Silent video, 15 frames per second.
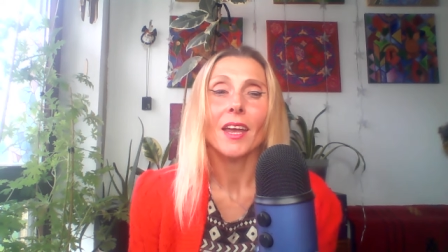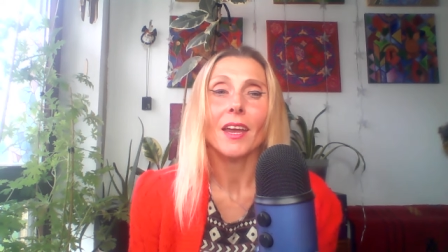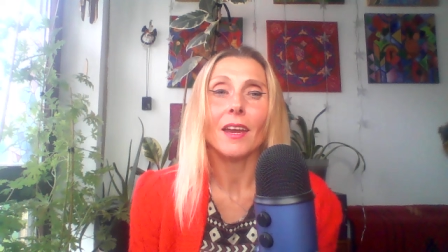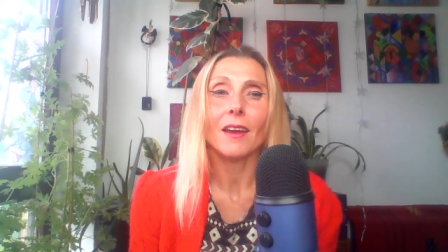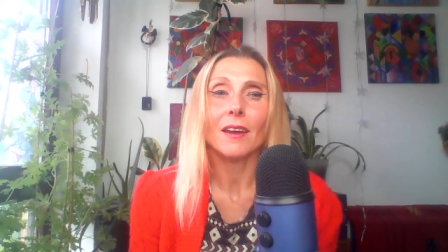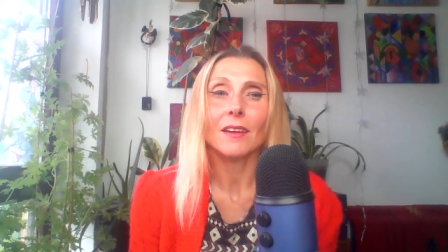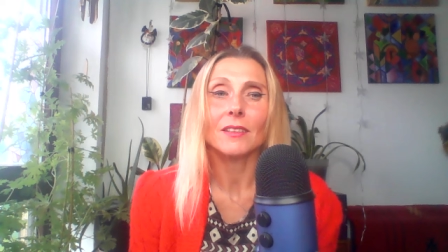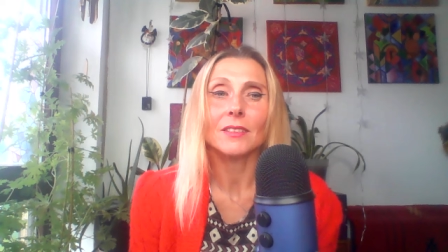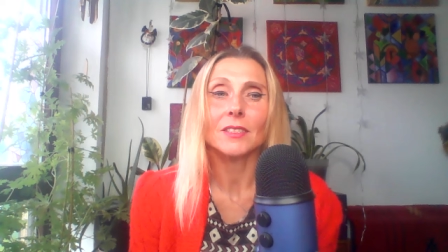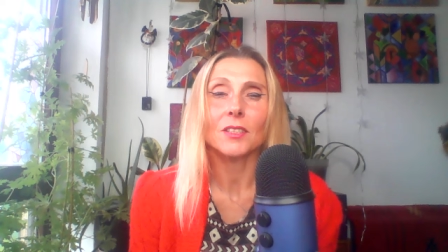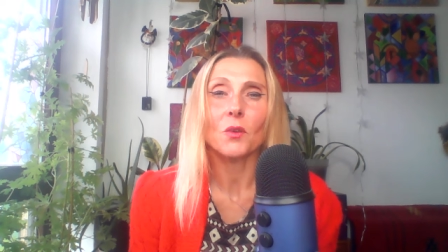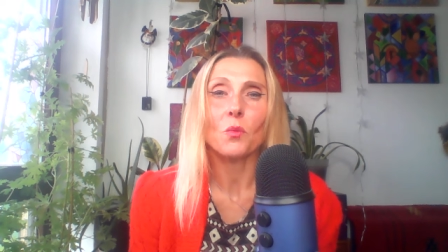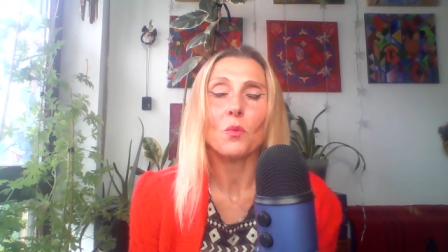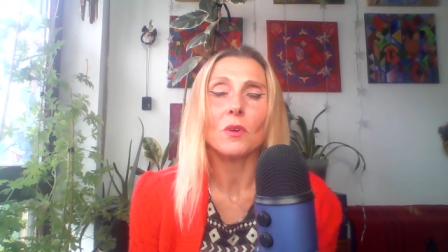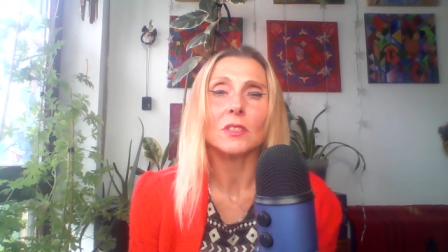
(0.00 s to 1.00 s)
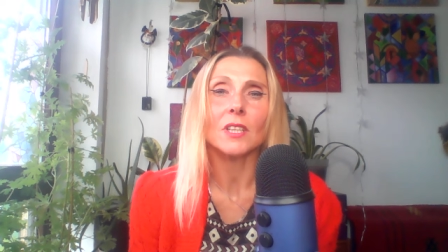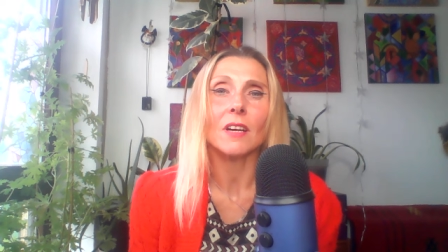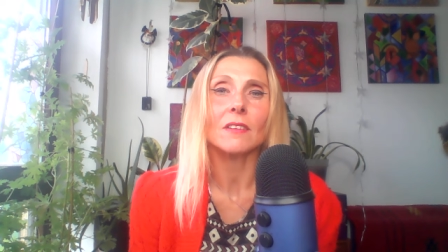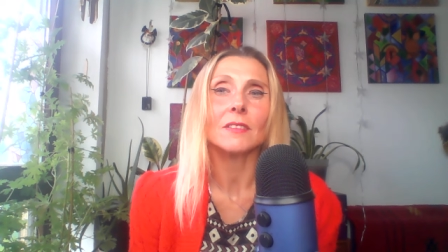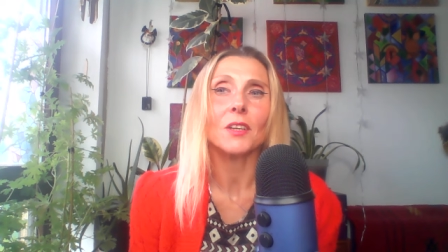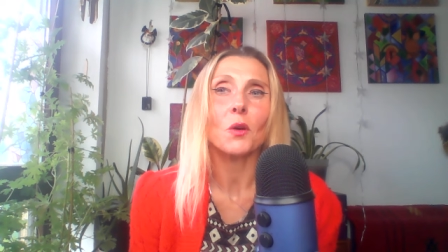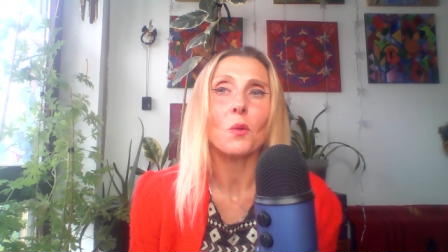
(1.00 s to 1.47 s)
and what
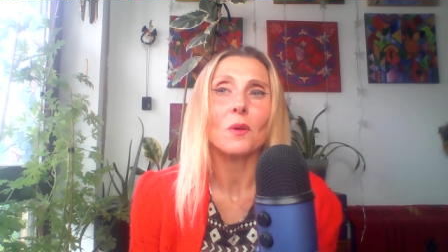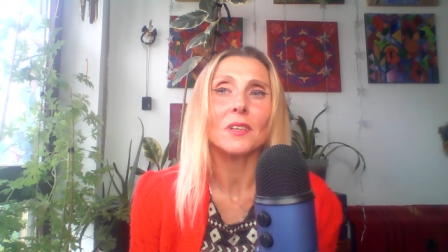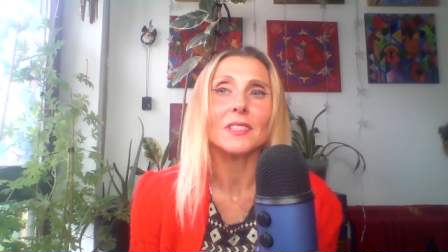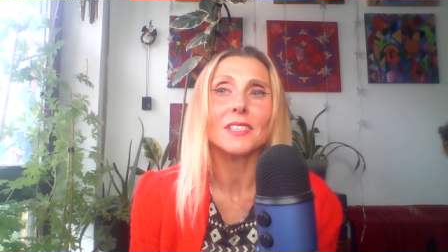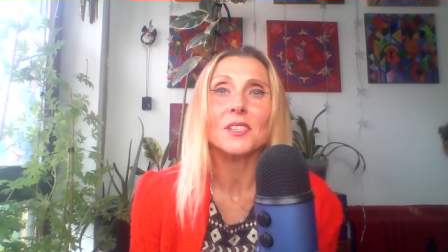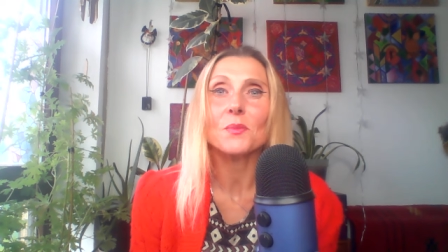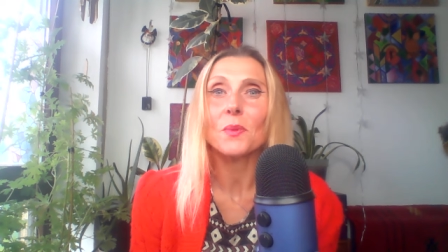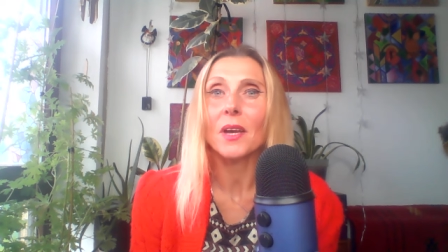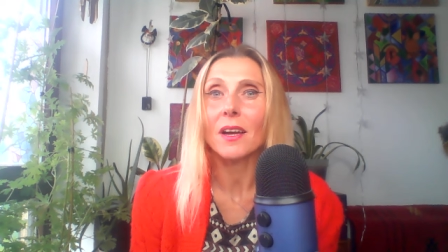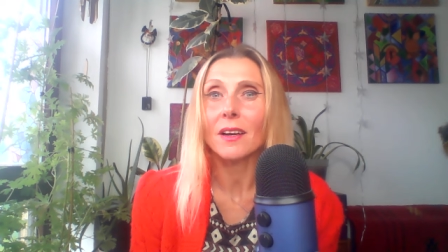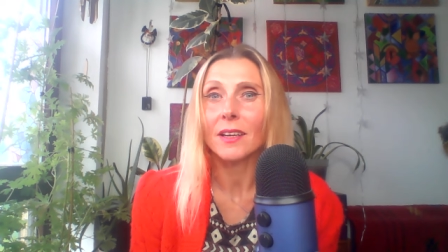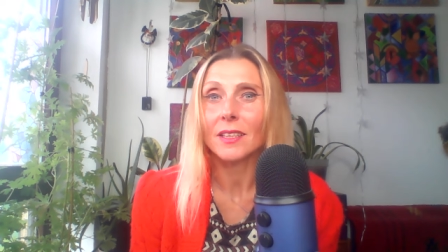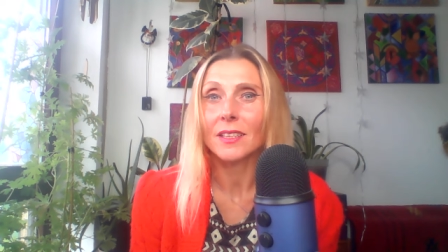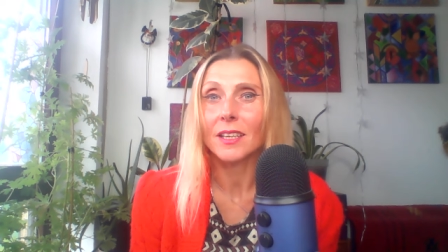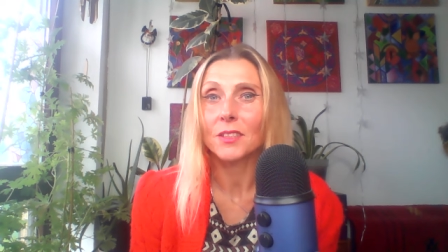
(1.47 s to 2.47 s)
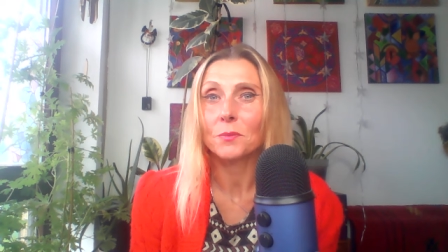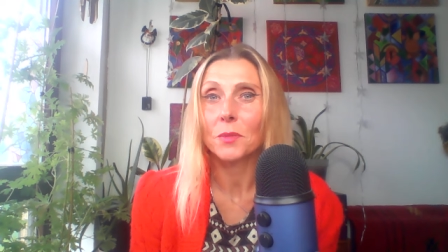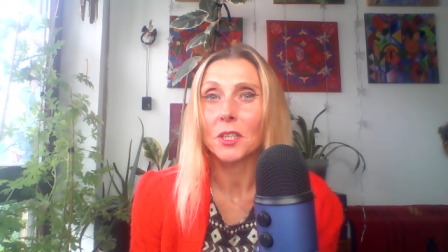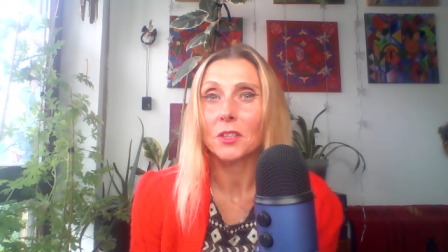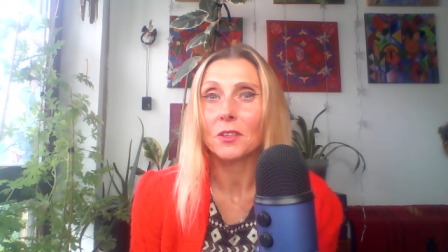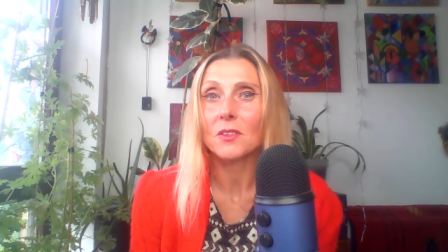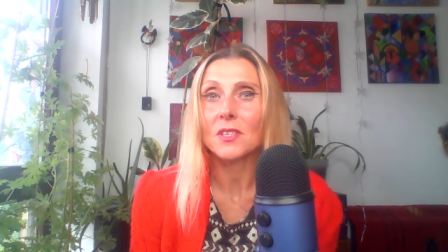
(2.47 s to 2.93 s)
are the qualities behind that
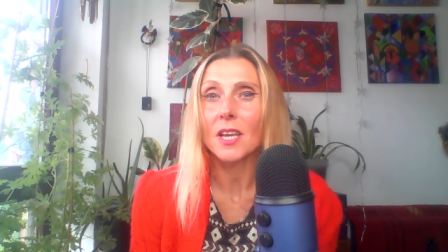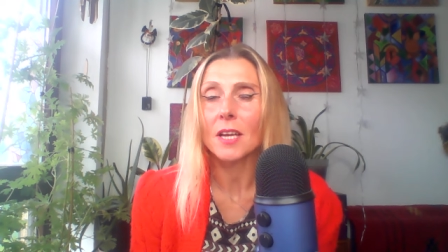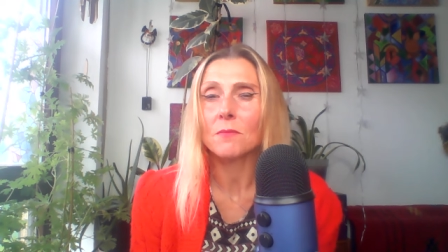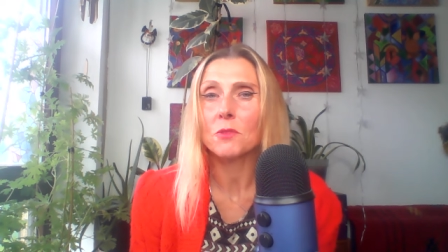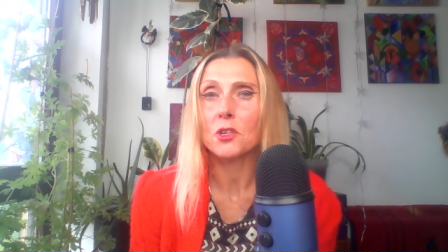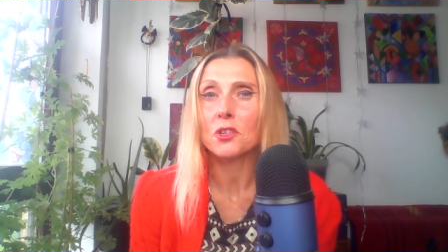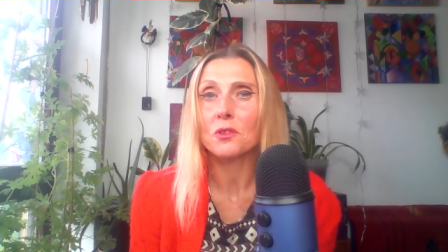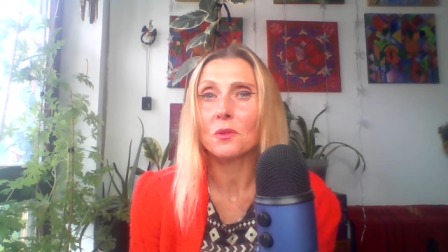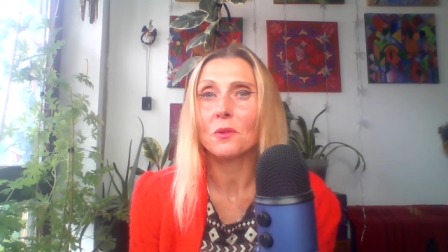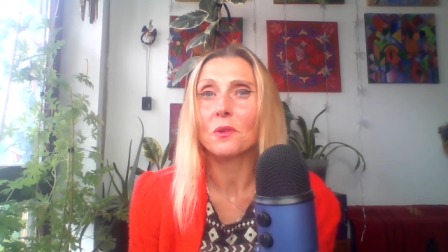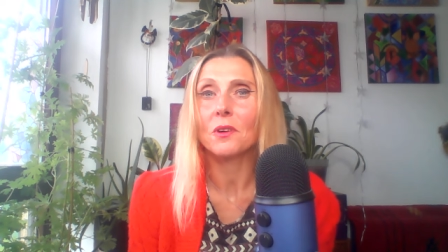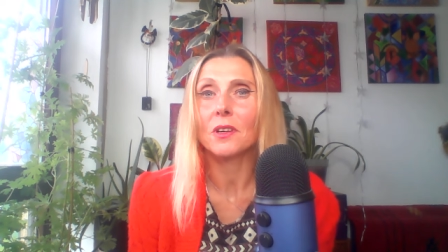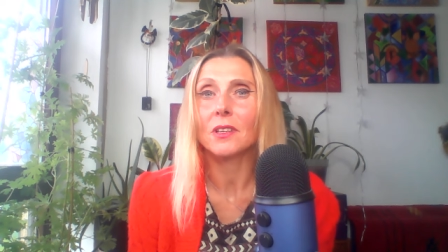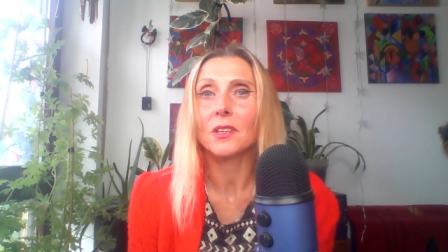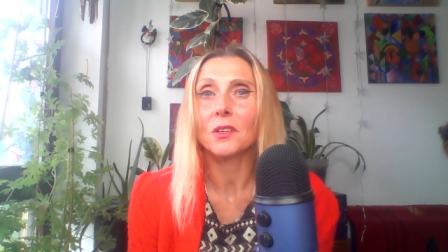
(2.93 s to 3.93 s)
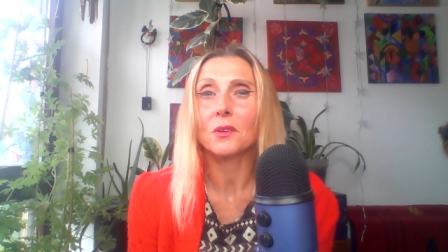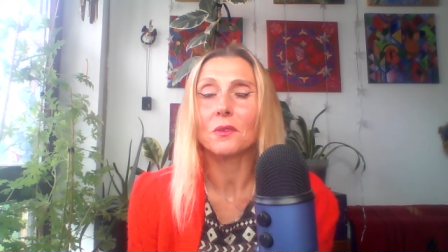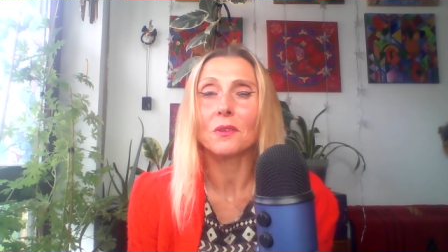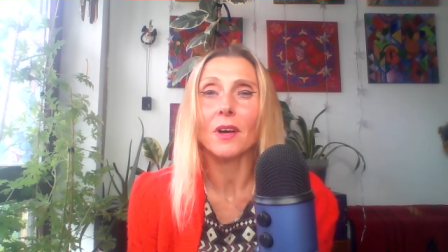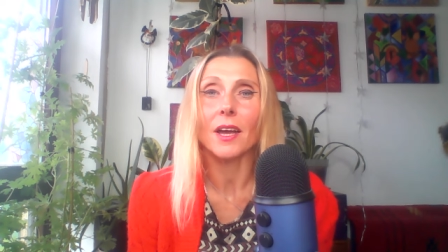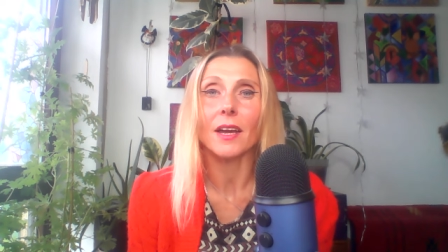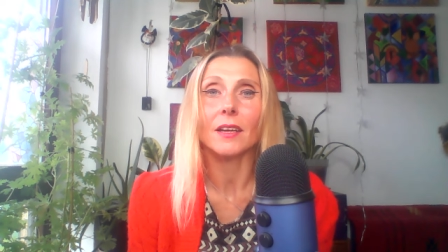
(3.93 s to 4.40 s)
beer because i'm sure you
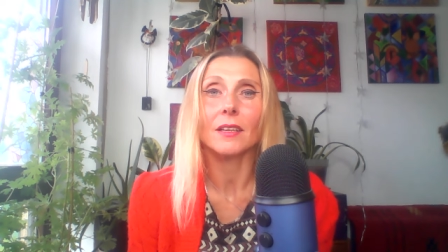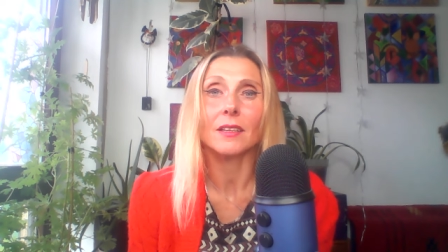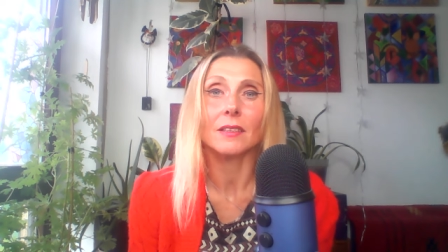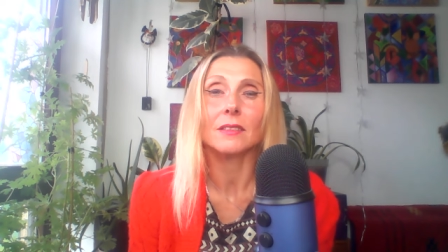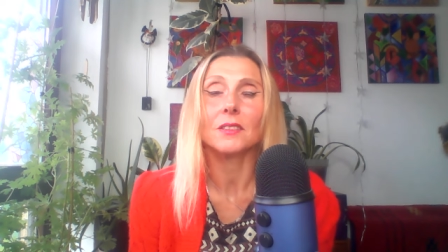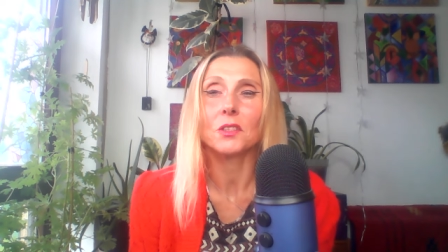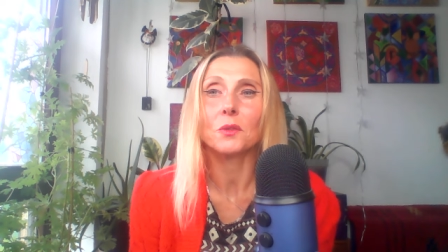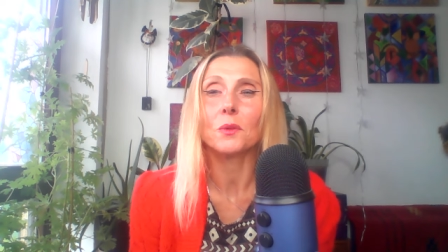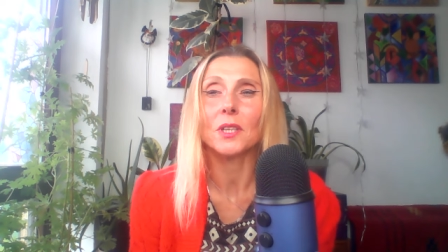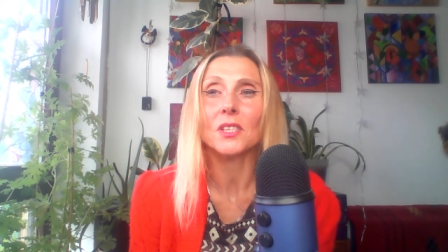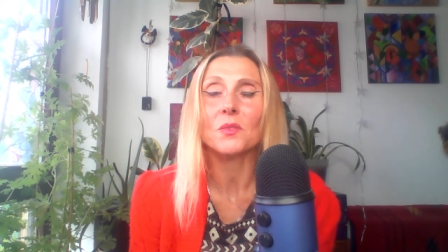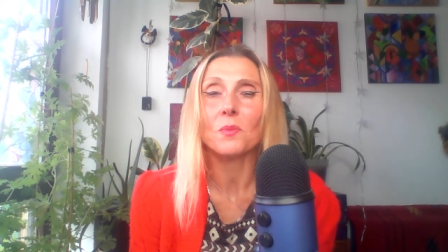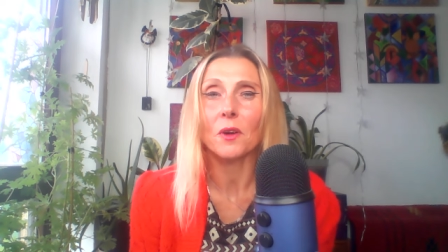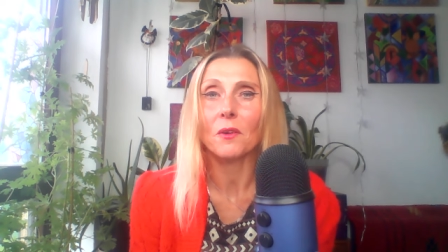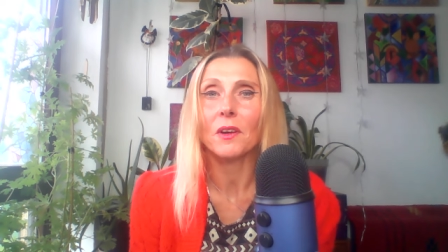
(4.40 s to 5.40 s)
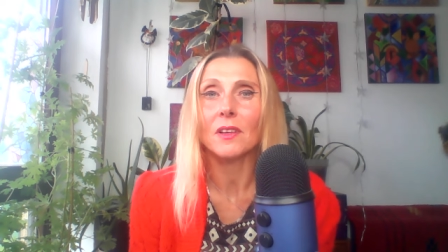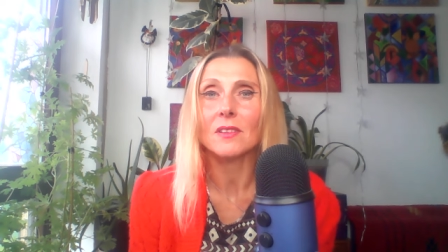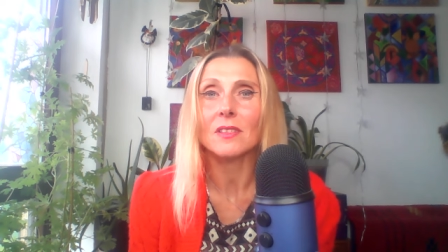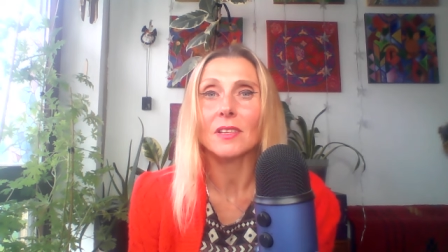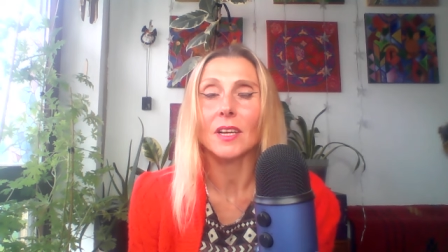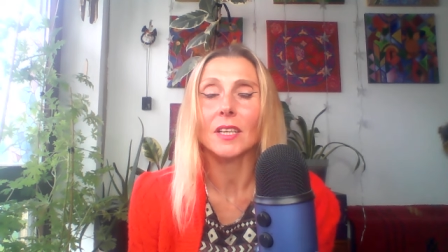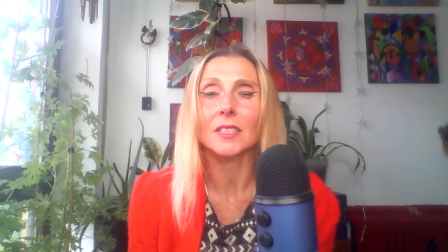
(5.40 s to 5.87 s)
uh, you
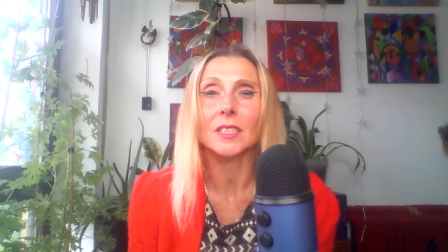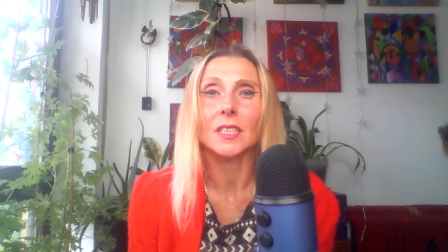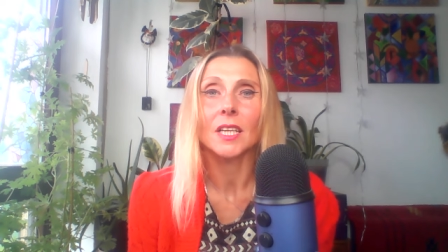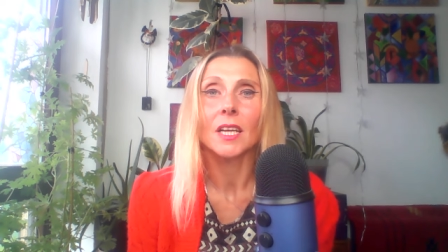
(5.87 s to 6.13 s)
experienced that